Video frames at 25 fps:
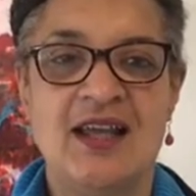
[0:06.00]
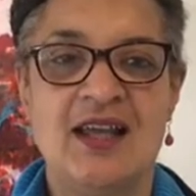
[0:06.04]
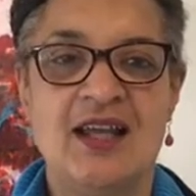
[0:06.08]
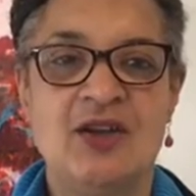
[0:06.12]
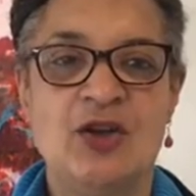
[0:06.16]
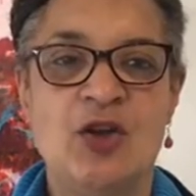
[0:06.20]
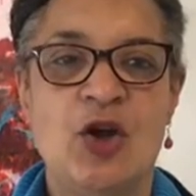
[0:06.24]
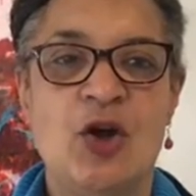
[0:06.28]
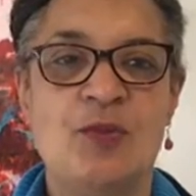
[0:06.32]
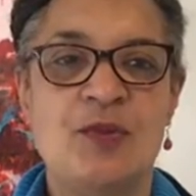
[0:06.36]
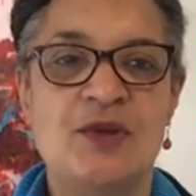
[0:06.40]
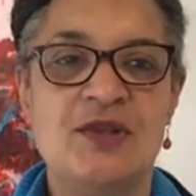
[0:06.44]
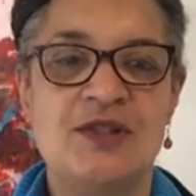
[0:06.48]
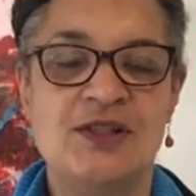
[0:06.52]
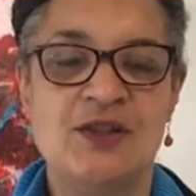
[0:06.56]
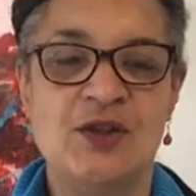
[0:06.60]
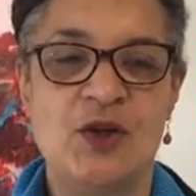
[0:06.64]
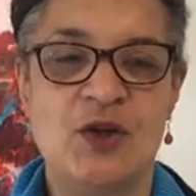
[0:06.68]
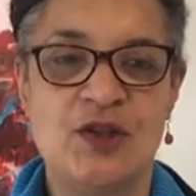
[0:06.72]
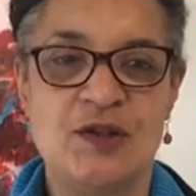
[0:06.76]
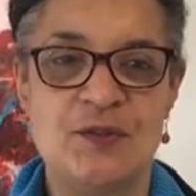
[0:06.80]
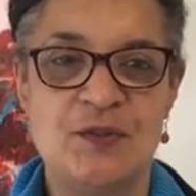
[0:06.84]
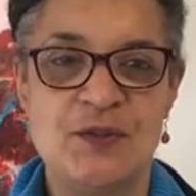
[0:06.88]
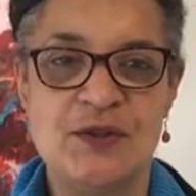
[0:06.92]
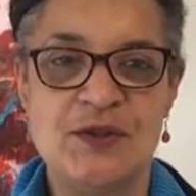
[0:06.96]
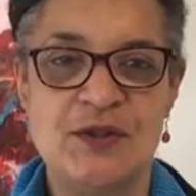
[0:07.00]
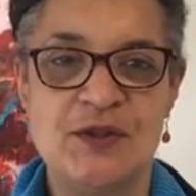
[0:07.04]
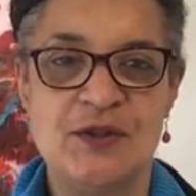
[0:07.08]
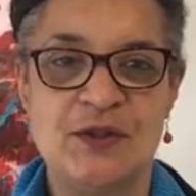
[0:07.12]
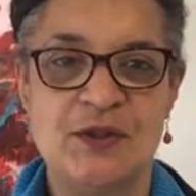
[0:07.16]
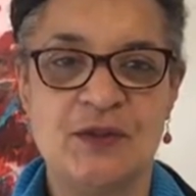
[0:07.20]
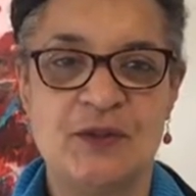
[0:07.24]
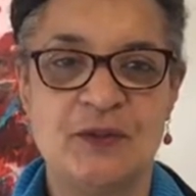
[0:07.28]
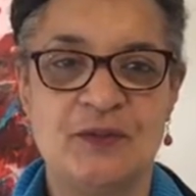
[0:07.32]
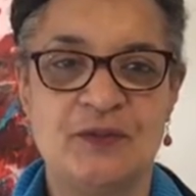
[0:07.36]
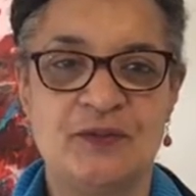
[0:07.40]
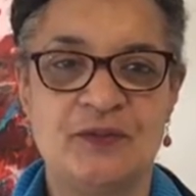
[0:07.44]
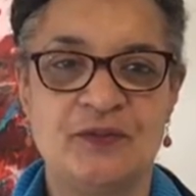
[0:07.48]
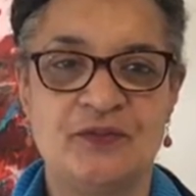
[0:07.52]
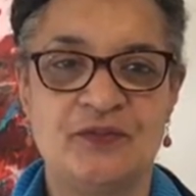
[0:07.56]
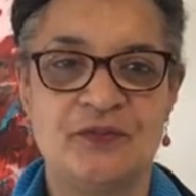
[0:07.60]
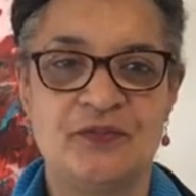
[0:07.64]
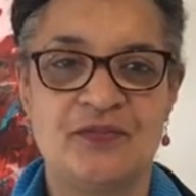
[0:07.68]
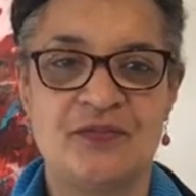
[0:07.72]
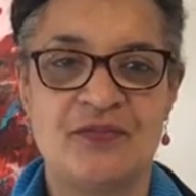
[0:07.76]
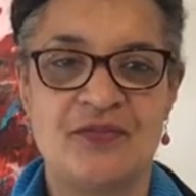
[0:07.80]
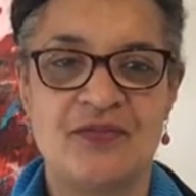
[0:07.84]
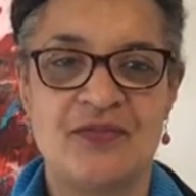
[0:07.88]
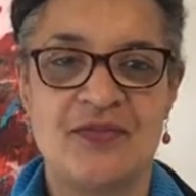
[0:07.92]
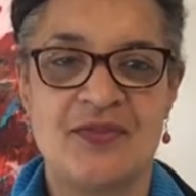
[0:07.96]
in Homerton Hospital.
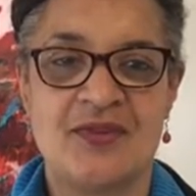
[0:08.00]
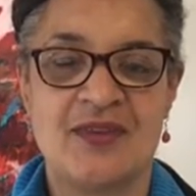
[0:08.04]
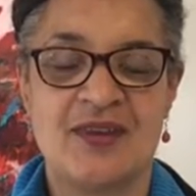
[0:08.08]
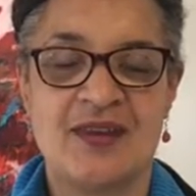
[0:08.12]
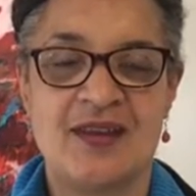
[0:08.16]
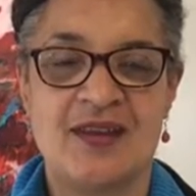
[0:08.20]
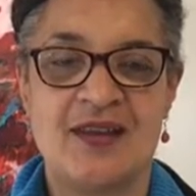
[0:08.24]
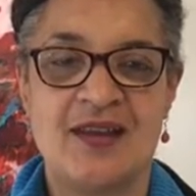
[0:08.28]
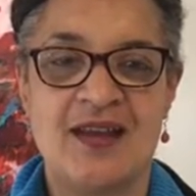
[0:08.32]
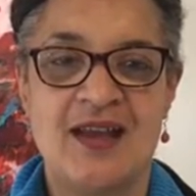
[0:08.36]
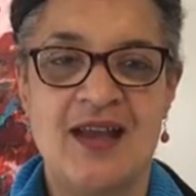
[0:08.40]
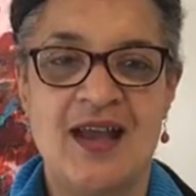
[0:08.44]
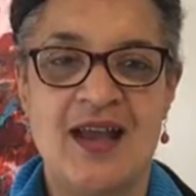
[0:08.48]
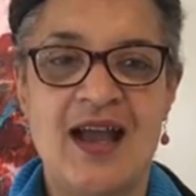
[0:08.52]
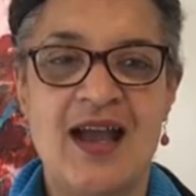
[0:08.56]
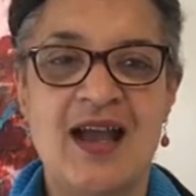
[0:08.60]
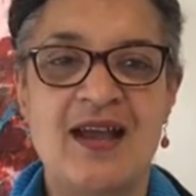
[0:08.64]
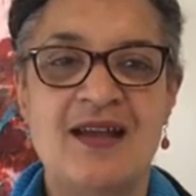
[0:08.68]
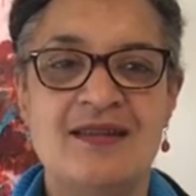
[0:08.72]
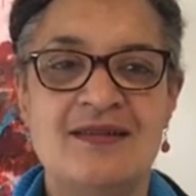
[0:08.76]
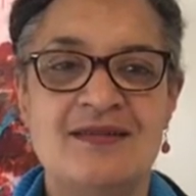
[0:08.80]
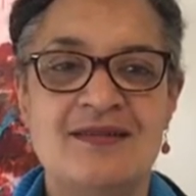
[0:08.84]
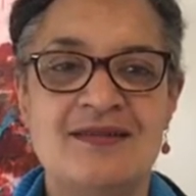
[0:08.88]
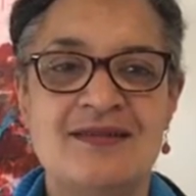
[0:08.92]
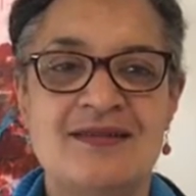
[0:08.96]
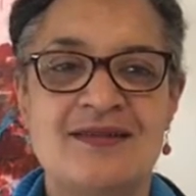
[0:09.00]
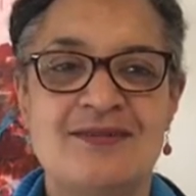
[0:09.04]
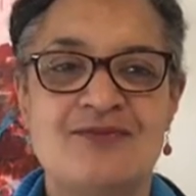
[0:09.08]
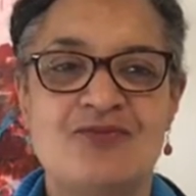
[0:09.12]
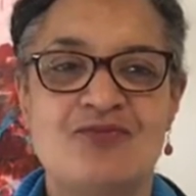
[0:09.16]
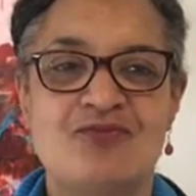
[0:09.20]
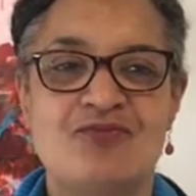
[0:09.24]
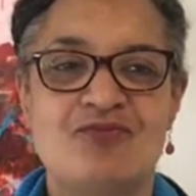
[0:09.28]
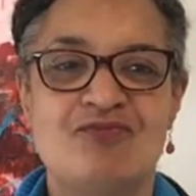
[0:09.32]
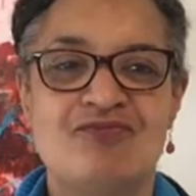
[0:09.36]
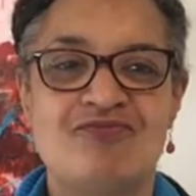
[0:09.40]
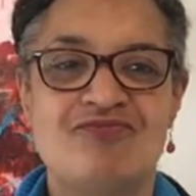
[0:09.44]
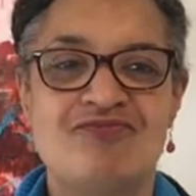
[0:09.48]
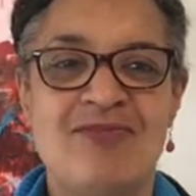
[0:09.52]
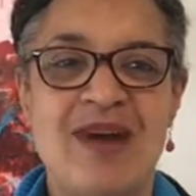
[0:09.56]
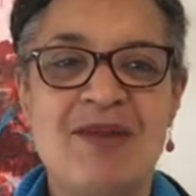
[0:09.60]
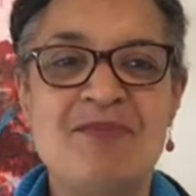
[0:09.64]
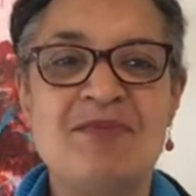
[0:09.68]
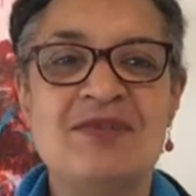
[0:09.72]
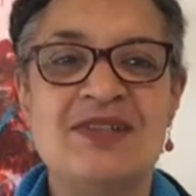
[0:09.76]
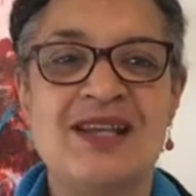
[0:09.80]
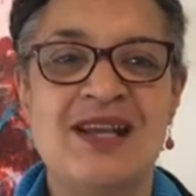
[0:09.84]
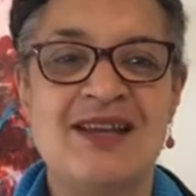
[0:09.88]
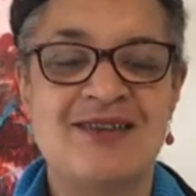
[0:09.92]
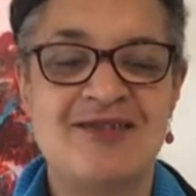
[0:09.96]
And
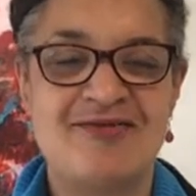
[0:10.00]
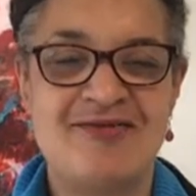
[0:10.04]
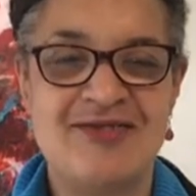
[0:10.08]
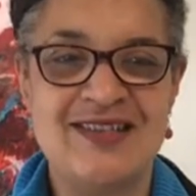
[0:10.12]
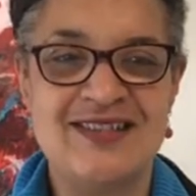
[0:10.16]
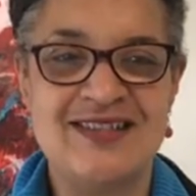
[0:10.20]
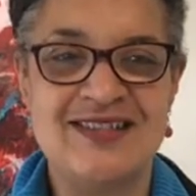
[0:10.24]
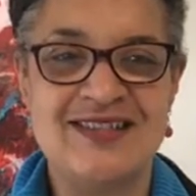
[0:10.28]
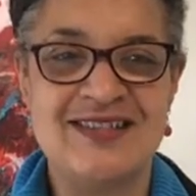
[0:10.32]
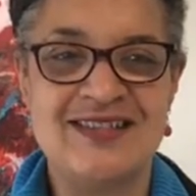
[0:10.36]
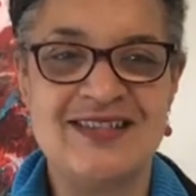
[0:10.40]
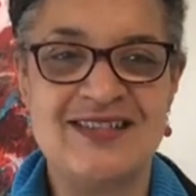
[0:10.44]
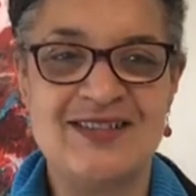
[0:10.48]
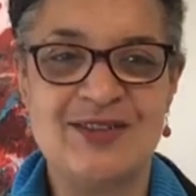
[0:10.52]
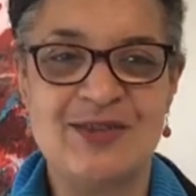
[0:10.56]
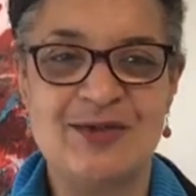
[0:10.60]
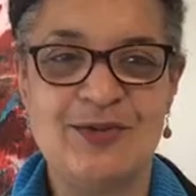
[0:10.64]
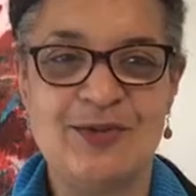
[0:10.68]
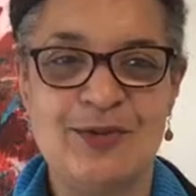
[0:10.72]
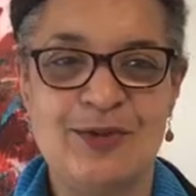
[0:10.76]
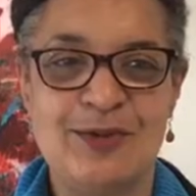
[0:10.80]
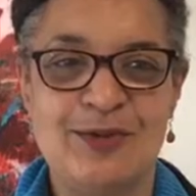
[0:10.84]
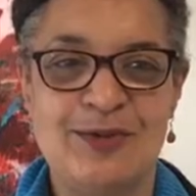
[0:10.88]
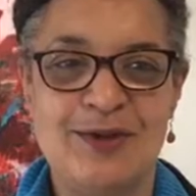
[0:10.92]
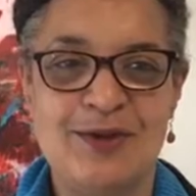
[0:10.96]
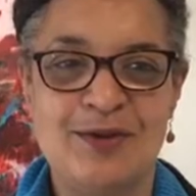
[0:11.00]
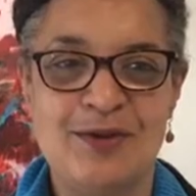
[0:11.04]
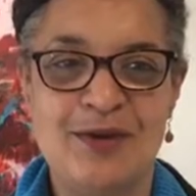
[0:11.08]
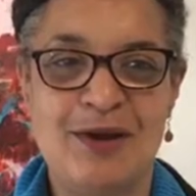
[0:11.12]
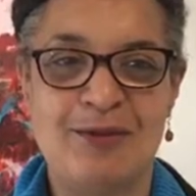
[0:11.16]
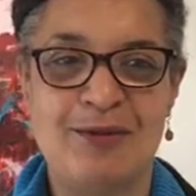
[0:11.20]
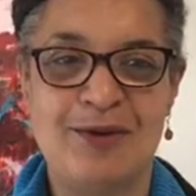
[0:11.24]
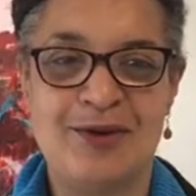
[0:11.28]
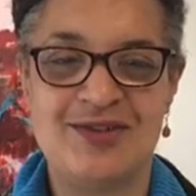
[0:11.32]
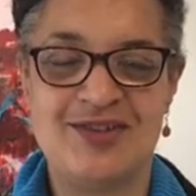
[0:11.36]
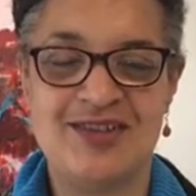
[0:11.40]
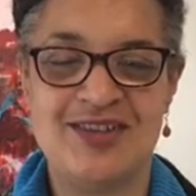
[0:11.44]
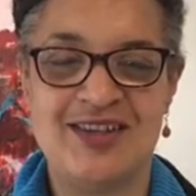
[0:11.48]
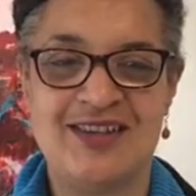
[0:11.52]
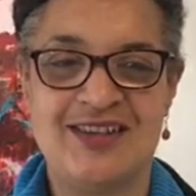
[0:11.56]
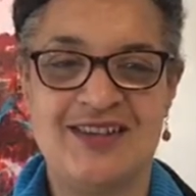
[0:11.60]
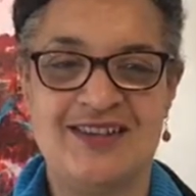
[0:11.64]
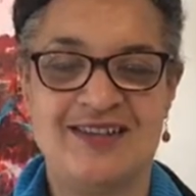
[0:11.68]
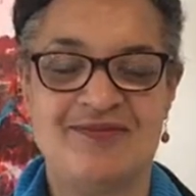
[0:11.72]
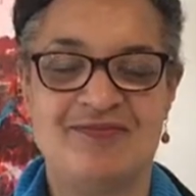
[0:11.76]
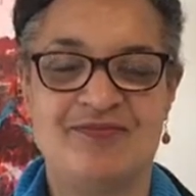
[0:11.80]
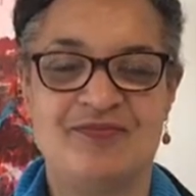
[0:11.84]
Ramadan greetings to all who are watching.